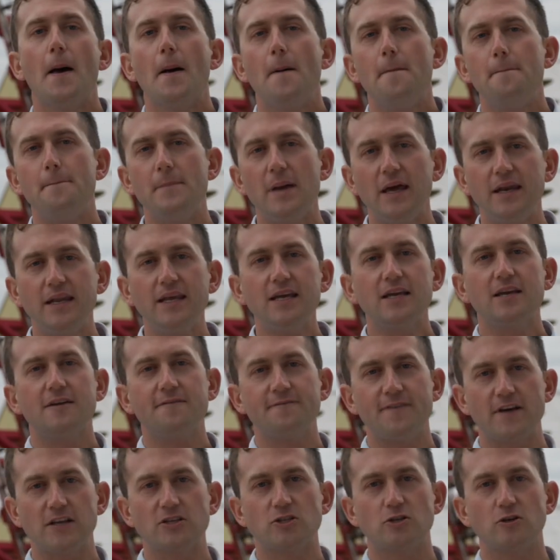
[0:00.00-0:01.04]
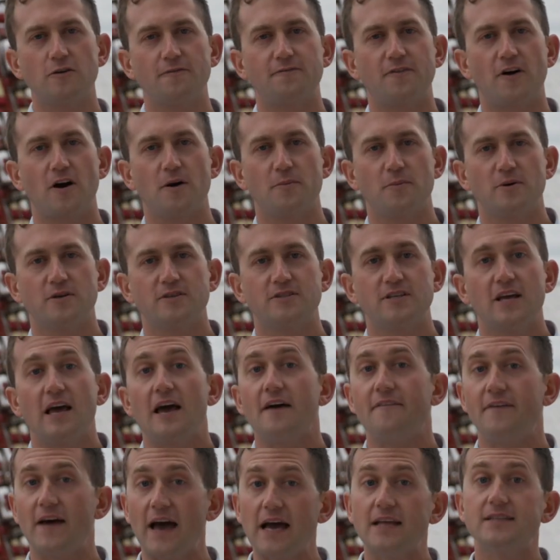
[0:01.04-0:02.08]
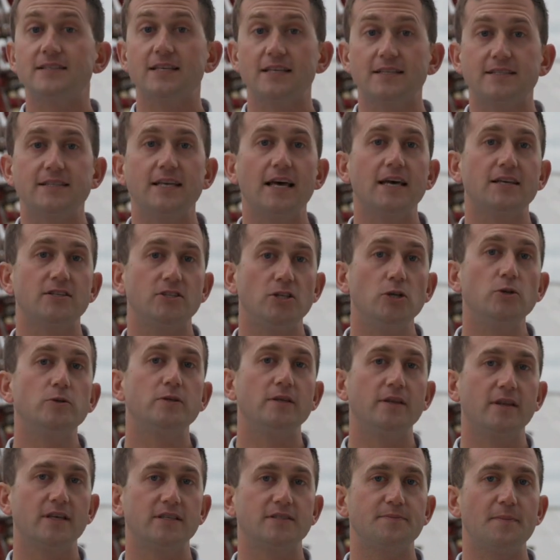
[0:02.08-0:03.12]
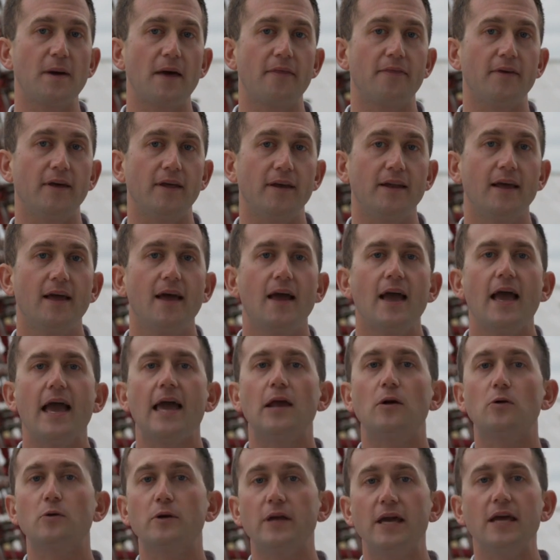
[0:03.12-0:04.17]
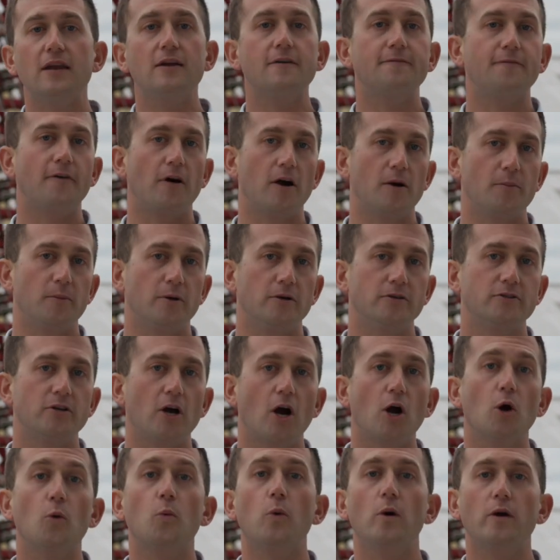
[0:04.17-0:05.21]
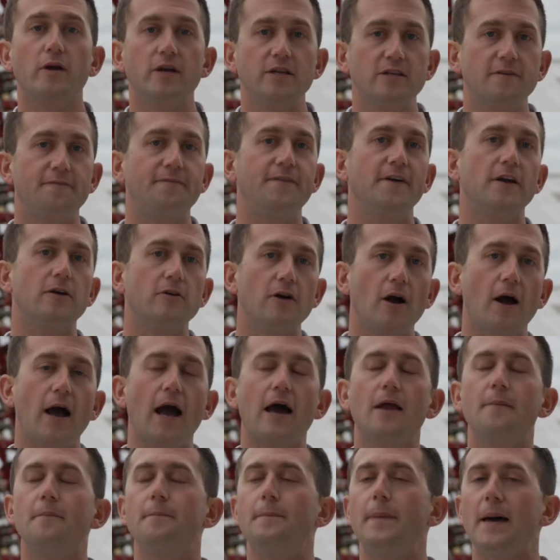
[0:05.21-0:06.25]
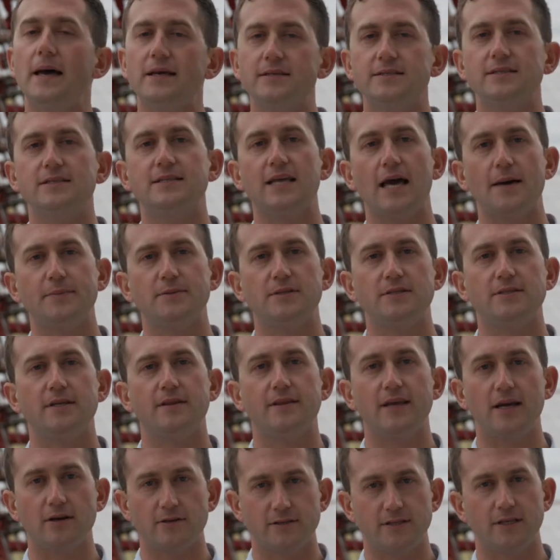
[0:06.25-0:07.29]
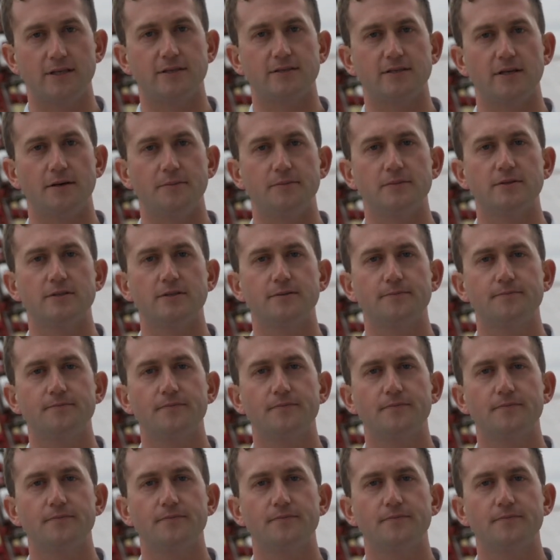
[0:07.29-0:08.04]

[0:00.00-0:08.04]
Many conventional farmers have had success using this method, and organic farmers are working to figure out how to best adapt it to their systems.